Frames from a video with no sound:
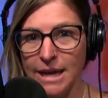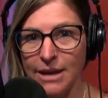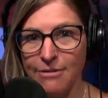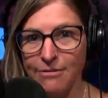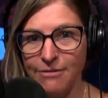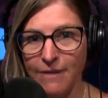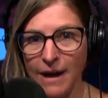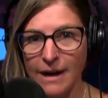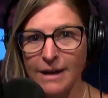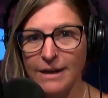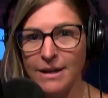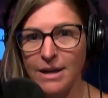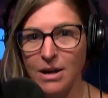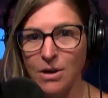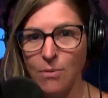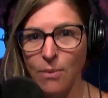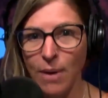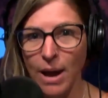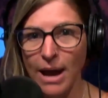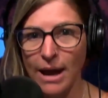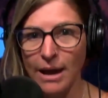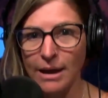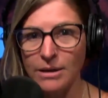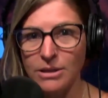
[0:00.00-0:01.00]
finding a
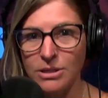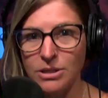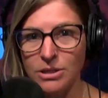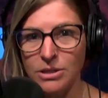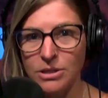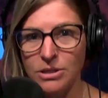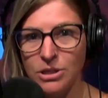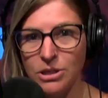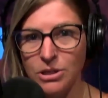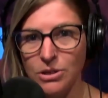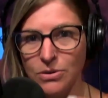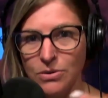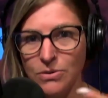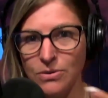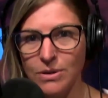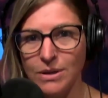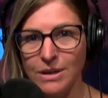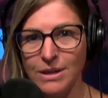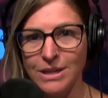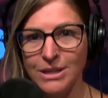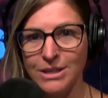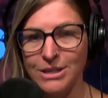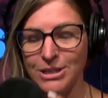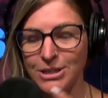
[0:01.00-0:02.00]
way to do
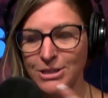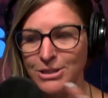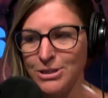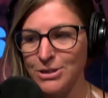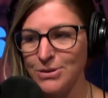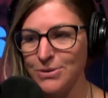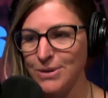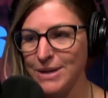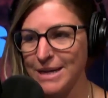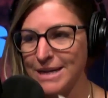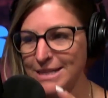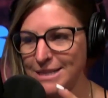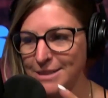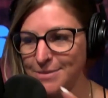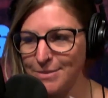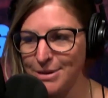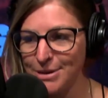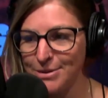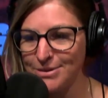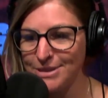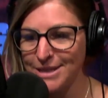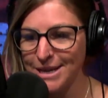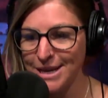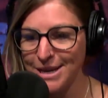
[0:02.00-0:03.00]
his
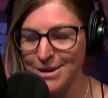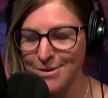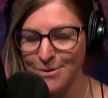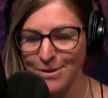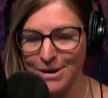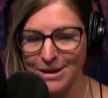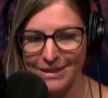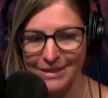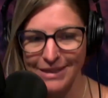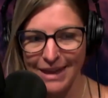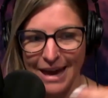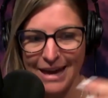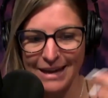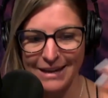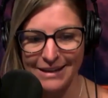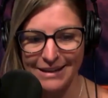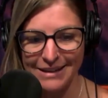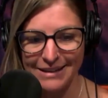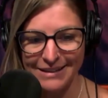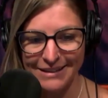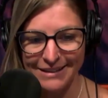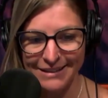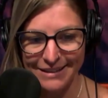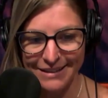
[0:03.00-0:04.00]
music with
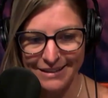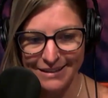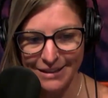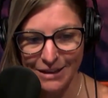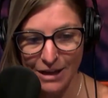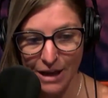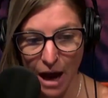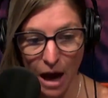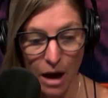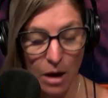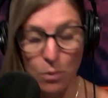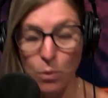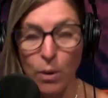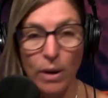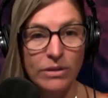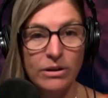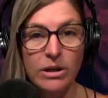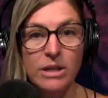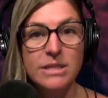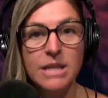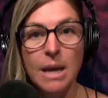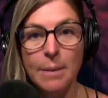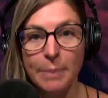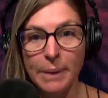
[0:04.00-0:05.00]
whether
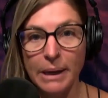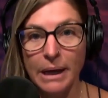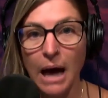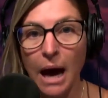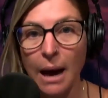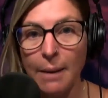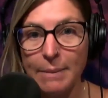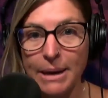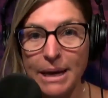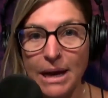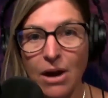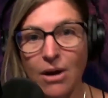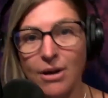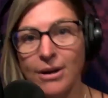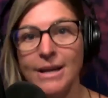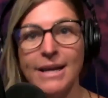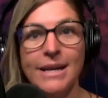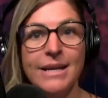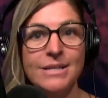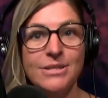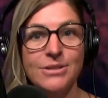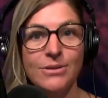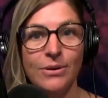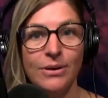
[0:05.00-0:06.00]
it's up and coming
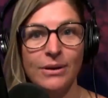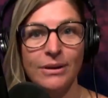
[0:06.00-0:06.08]
artists or